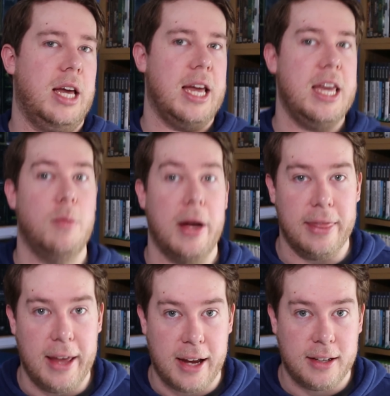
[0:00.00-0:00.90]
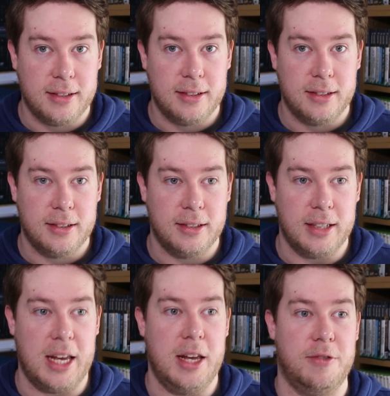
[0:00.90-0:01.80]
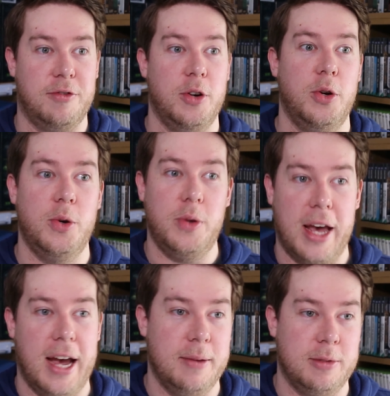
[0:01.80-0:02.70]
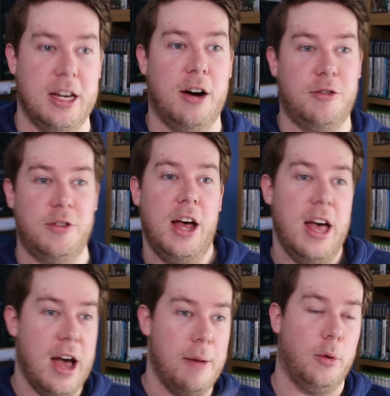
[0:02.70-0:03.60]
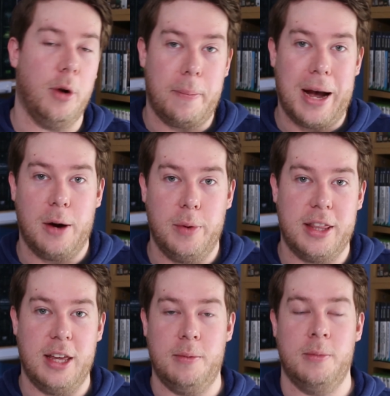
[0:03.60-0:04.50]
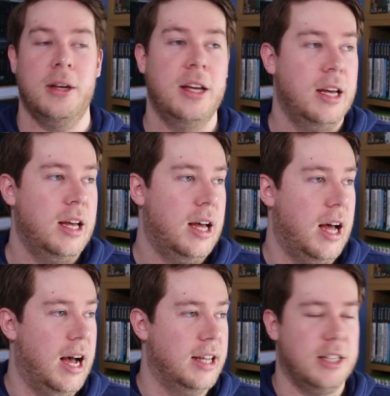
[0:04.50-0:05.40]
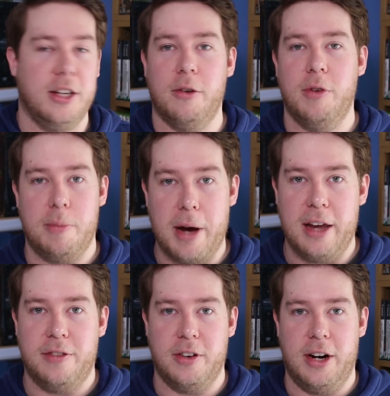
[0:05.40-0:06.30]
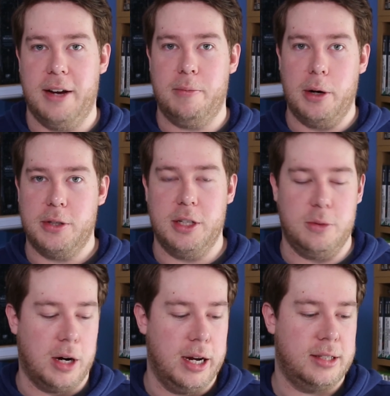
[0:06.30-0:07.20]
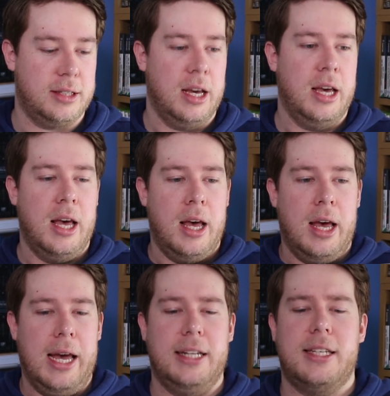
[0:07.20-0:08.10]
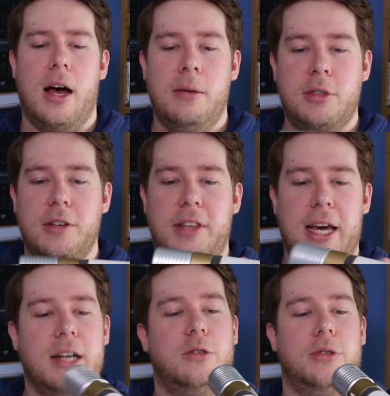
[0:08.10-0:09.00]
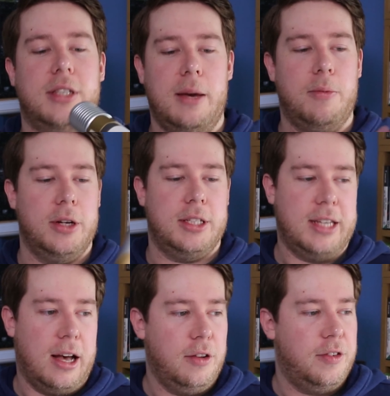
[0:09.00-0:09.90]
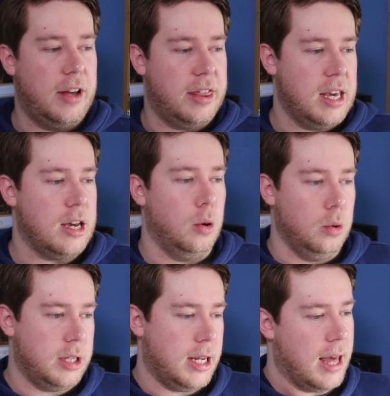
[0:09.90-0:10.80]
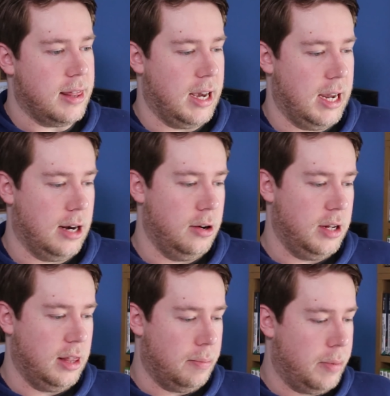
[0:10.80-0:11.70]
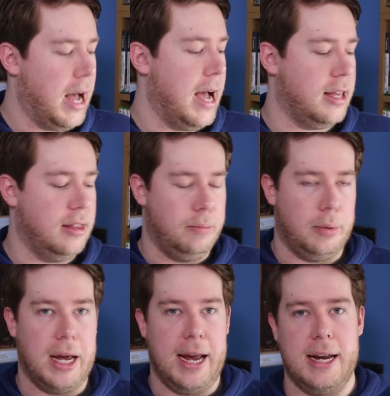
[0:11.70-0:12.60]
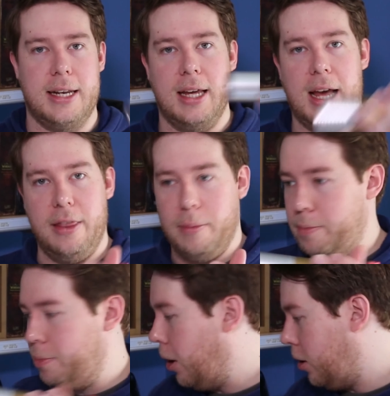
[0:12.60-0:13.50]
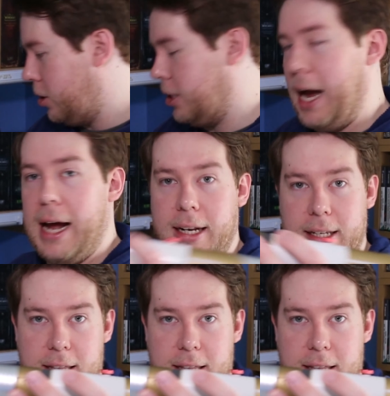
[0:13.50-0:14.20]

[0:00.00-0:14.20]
he went there, he flew there himself and brought it back with him, so you don't really pay for it postage wise. In terms of the actual saber itself, I think altogether, including the bag, the blade, the box and